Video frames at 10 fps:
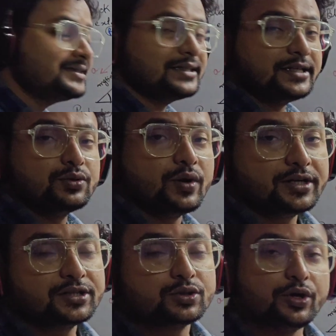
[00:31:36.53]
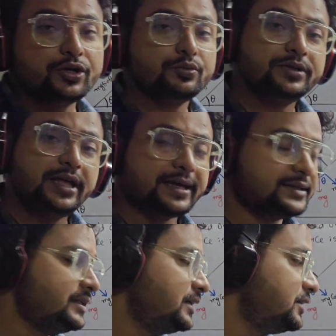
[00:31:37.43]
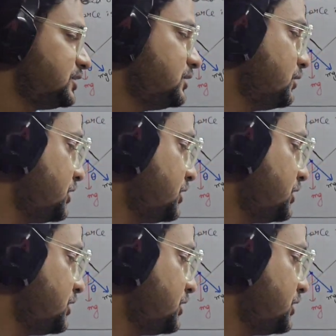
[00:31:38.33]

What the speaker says: this case, what is going to be the acceleration?